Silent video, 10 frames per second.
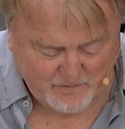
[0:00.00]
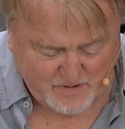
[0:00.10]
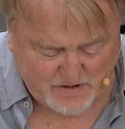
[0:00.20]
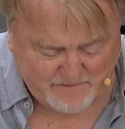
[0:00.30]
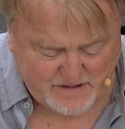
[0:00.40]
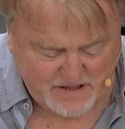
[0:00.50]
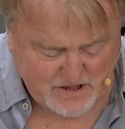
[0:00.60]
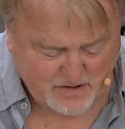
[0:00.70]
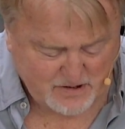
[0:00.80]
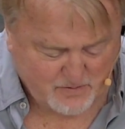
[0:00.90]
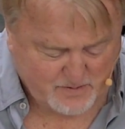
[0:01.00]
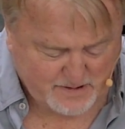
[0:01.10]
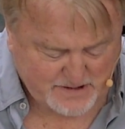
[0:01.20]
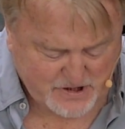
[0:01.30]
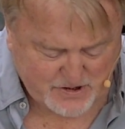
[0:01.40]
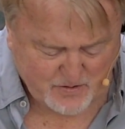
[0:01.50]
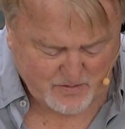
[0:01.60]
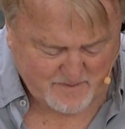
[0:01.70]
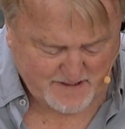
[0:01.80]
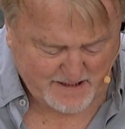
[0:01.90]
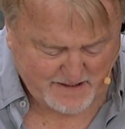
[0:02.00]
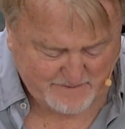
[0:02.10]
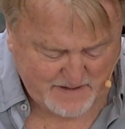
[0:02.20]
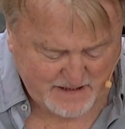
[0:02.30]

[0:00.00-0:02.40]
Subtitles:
Which of these are you willing to stone me?